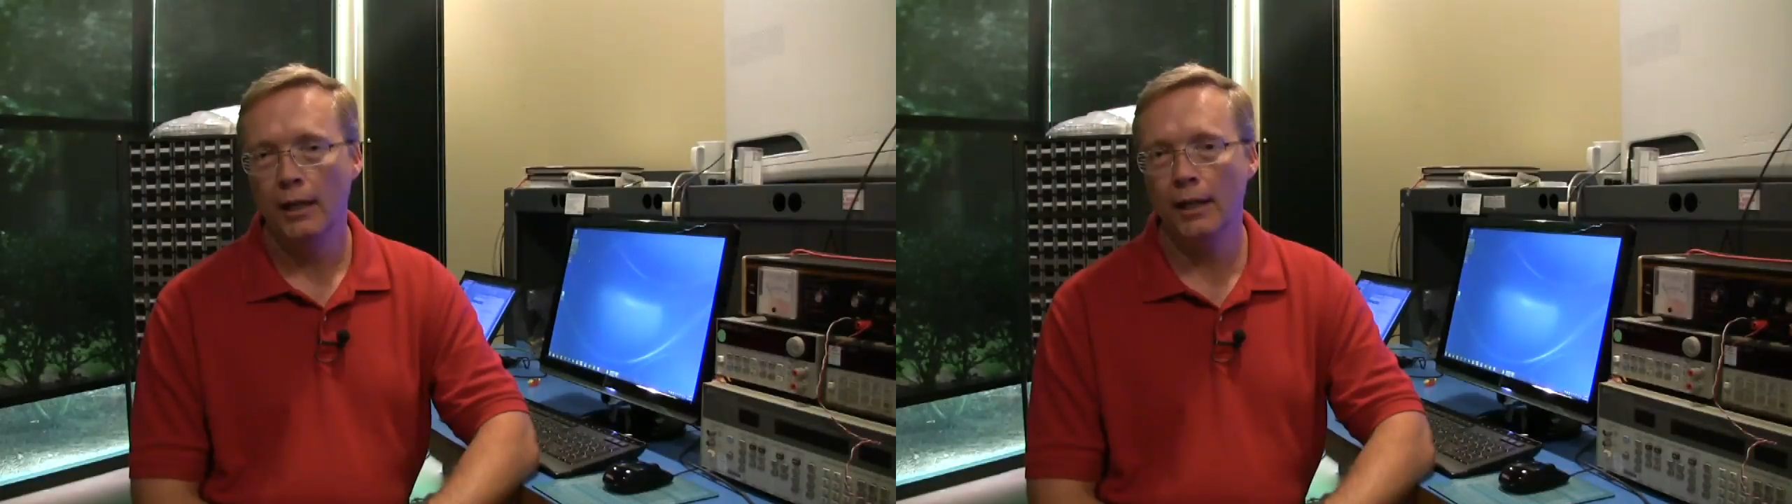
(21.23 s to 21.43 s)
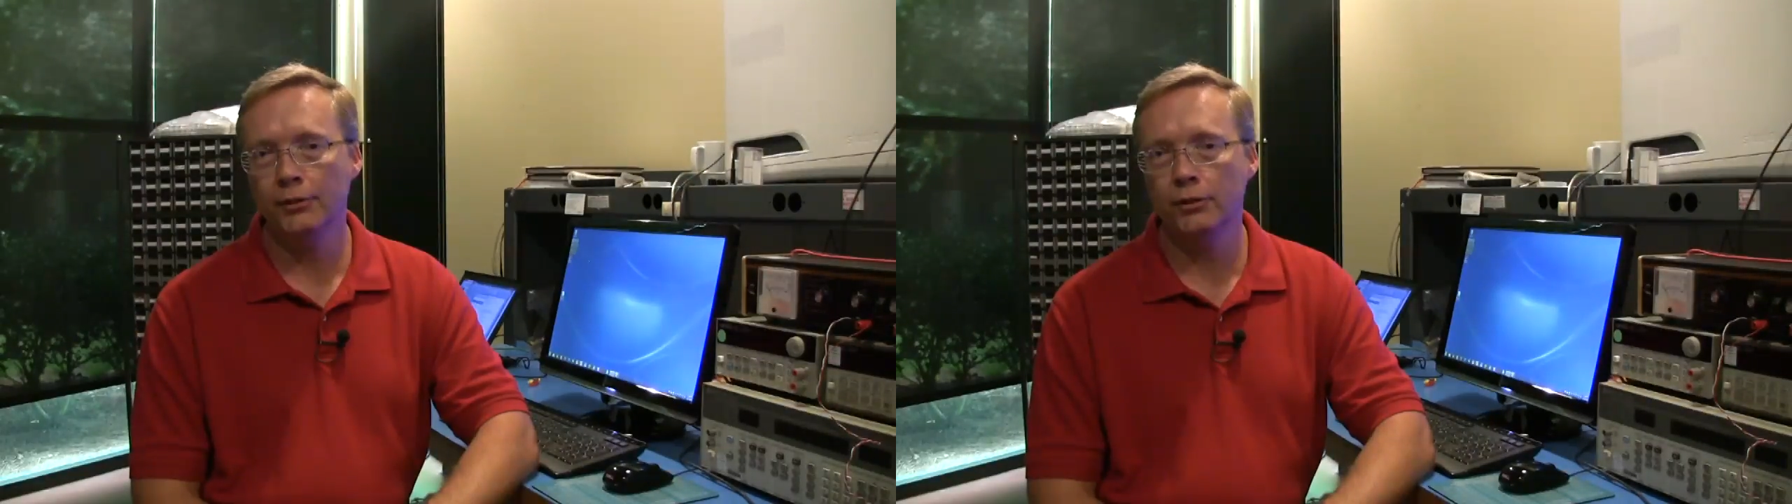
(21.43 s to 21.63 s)

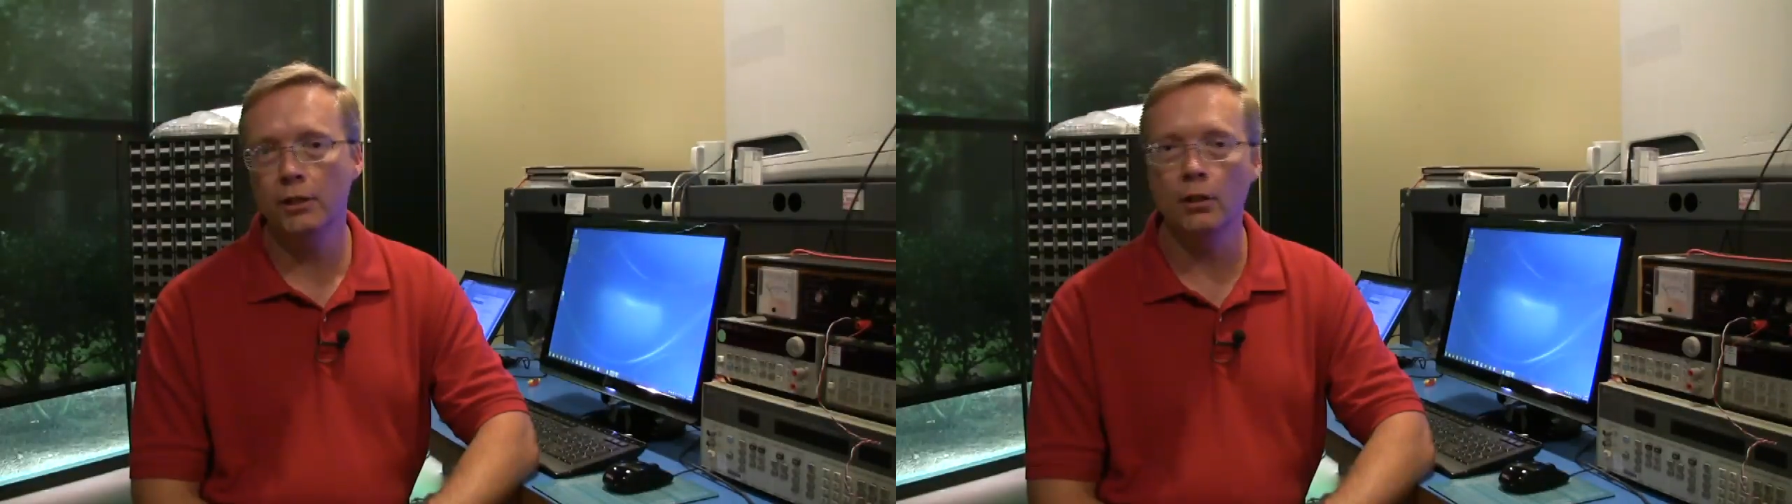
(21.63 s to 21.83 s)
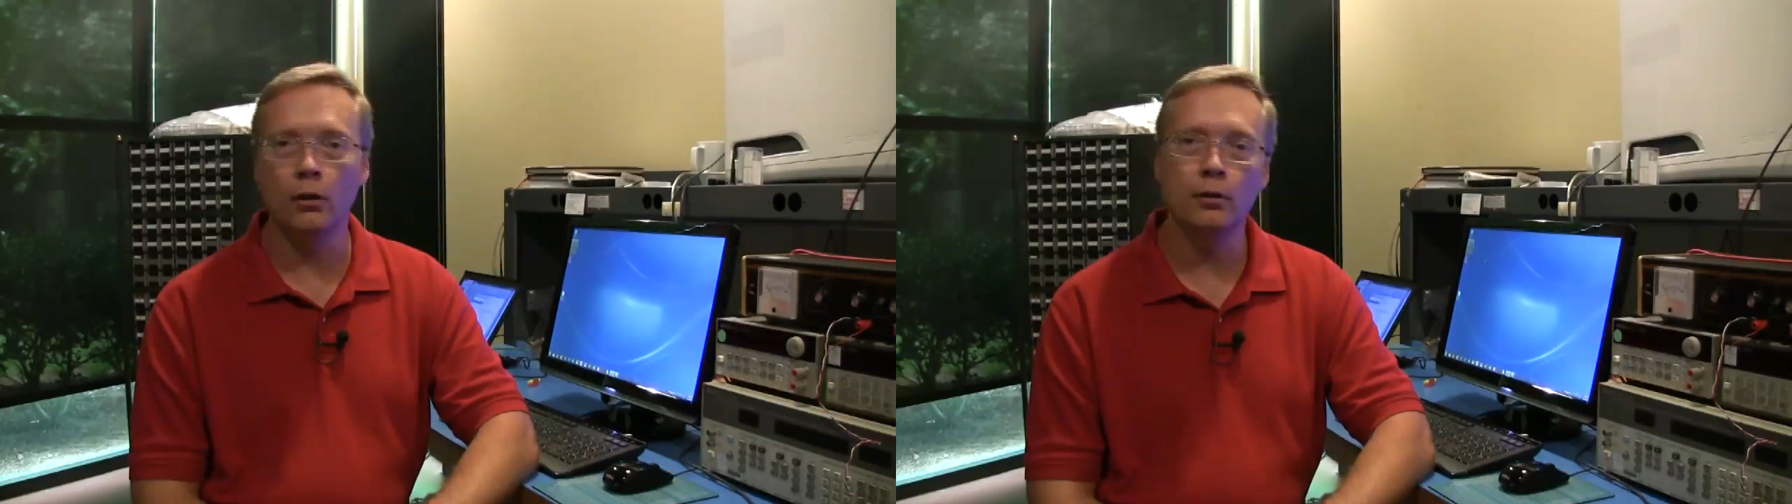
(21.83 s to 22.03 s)

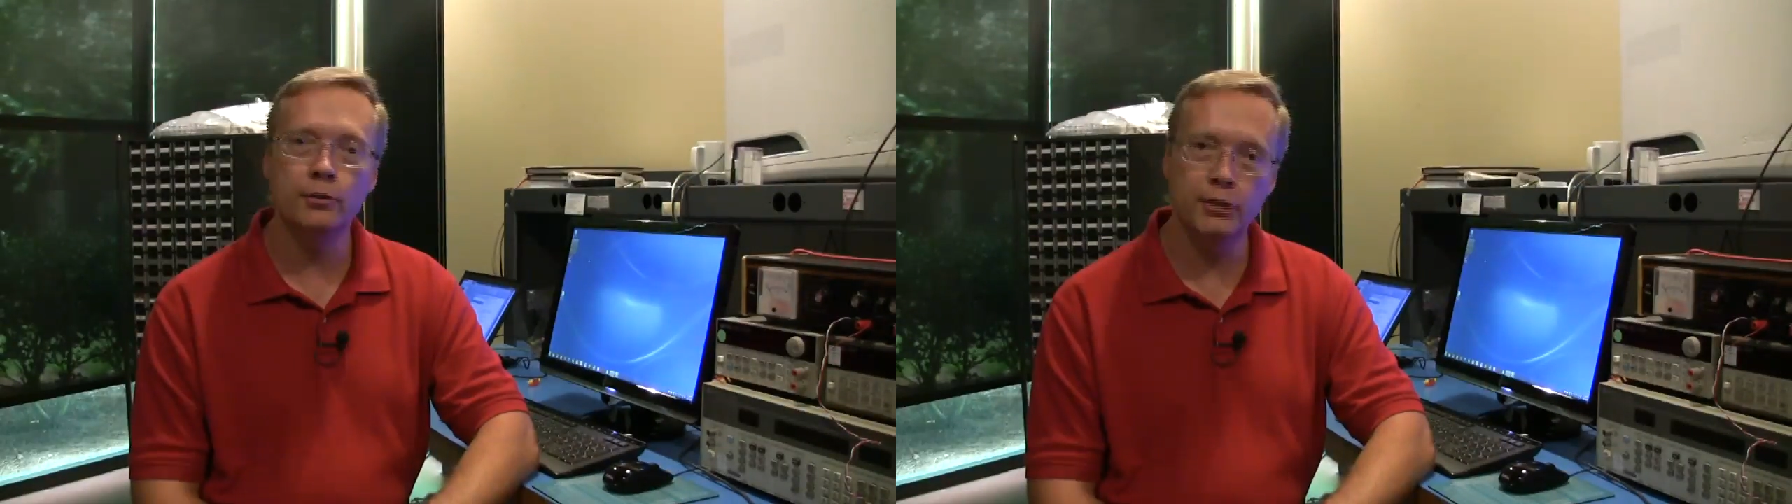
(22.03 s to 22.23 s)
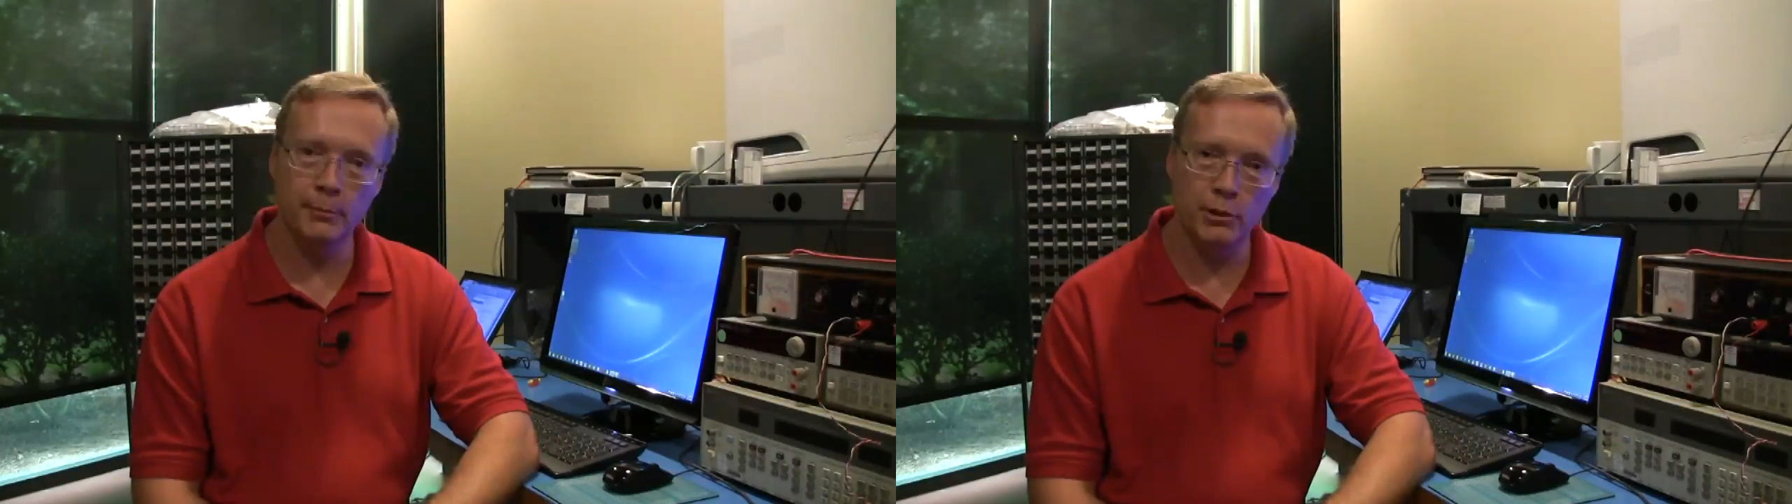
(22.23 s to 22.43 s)
SDR
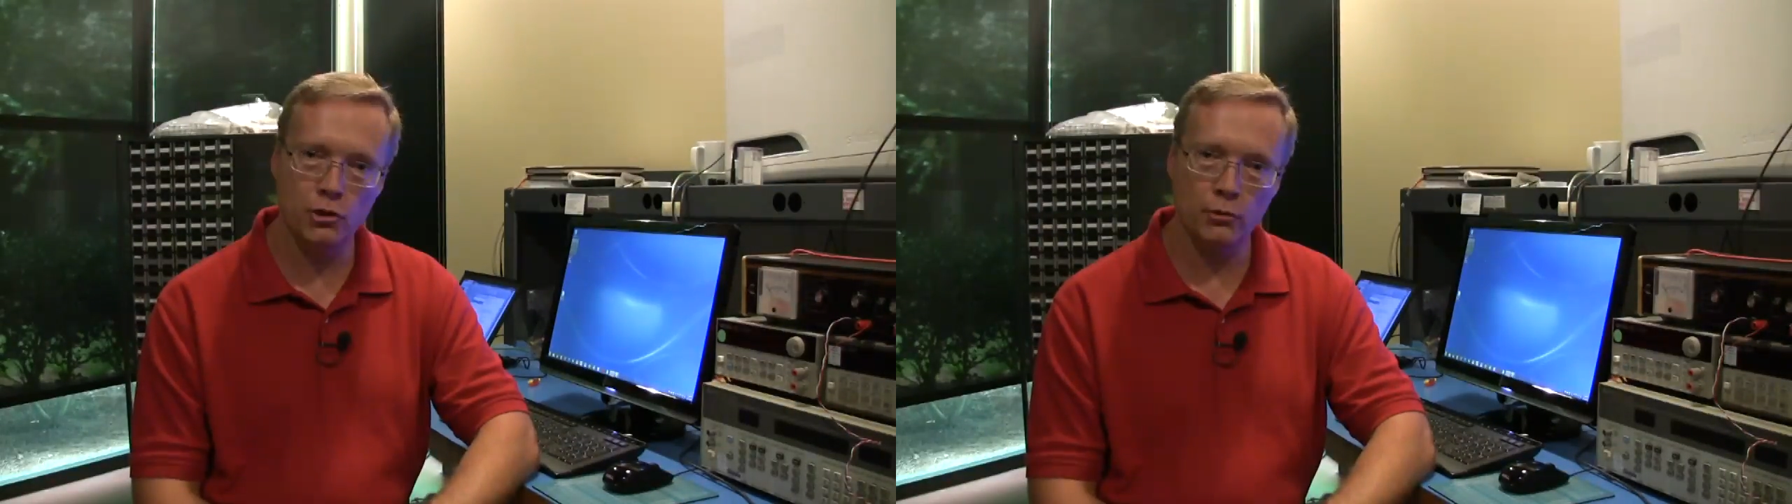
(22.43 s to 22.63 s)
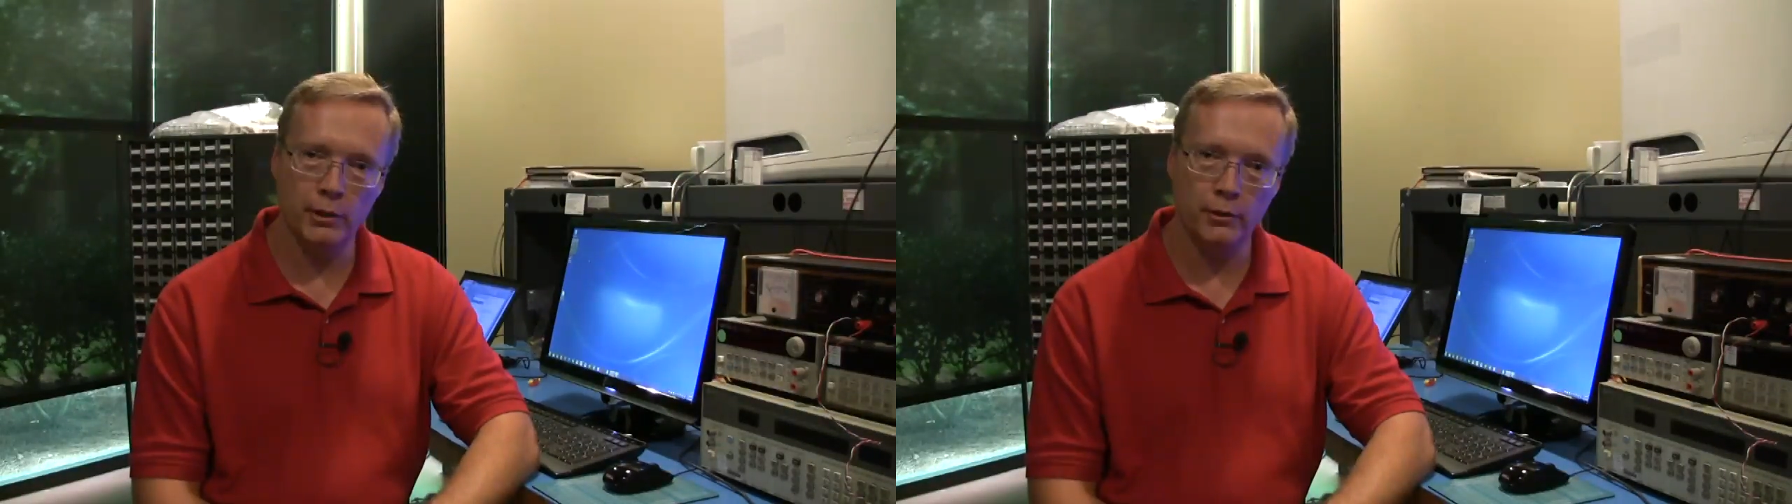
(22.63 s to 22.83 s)

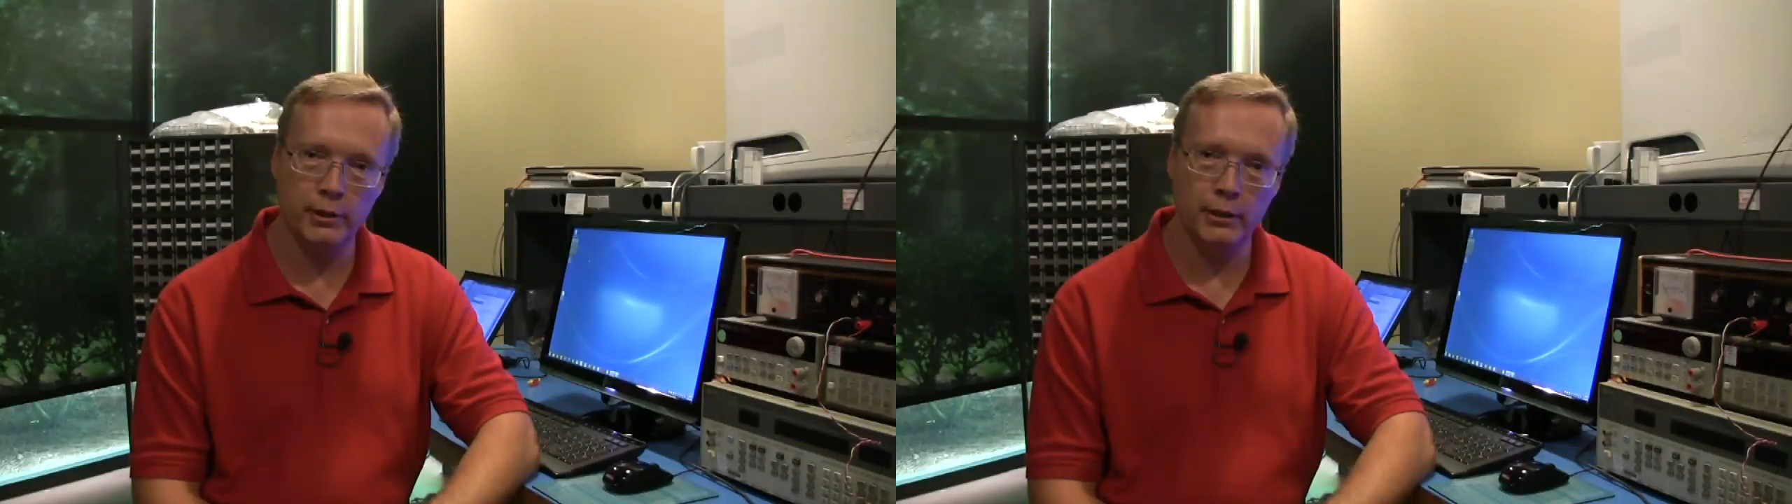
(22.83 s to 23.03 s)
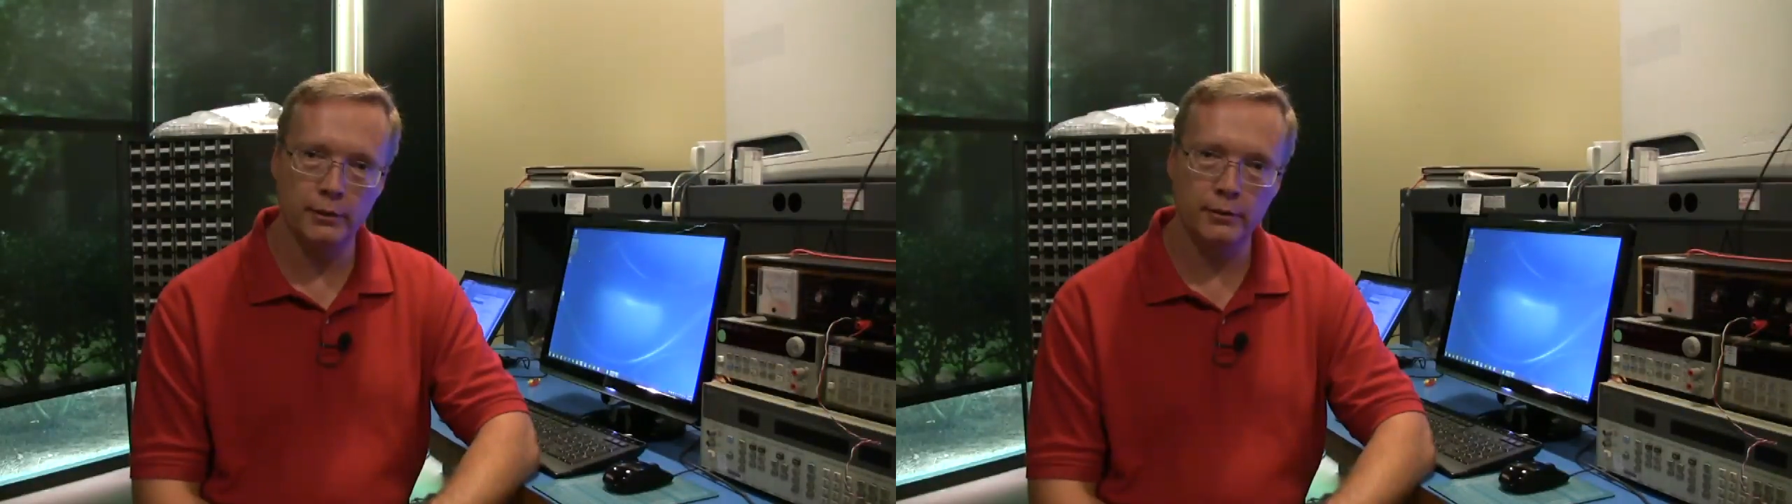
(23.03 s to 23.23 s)
demonstrator
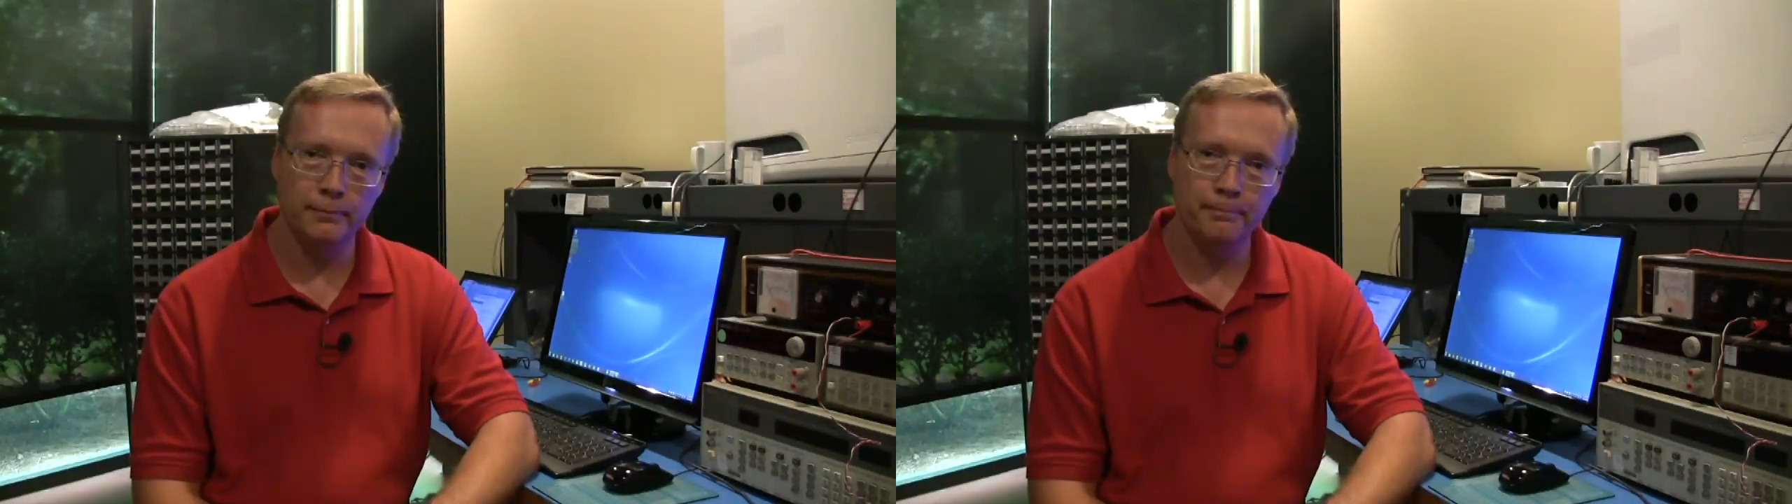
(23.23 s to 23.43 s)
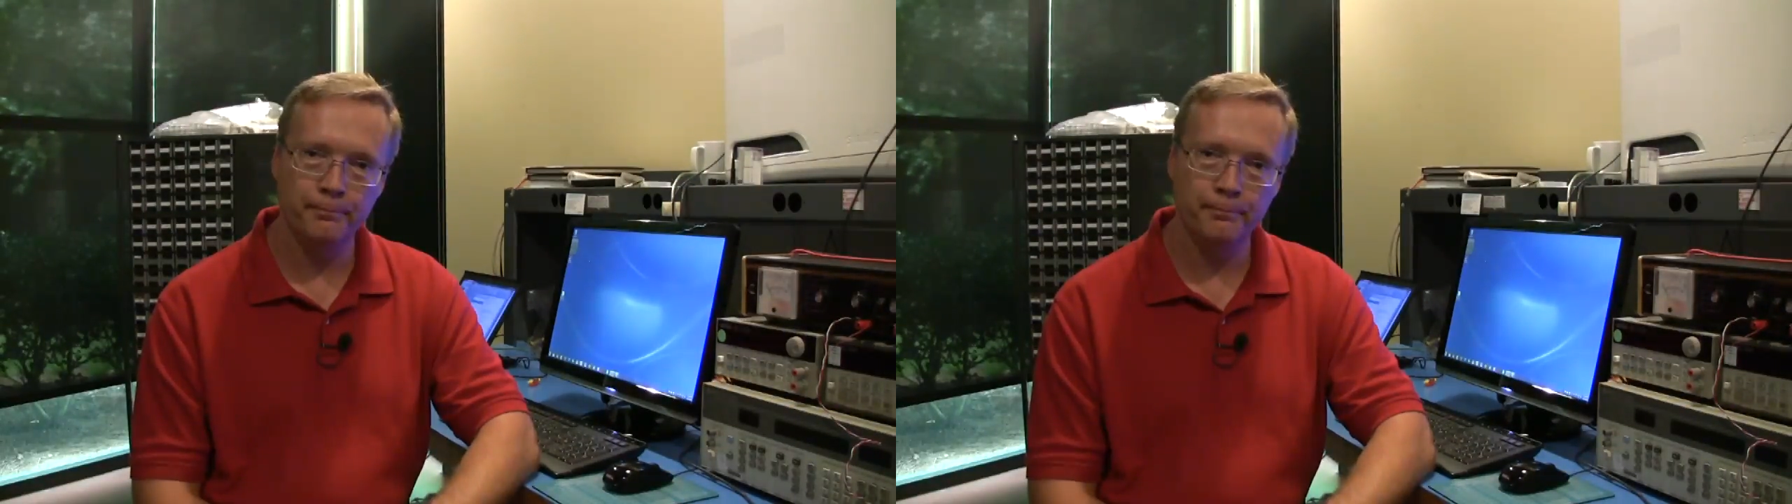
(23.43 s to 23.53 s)
kit.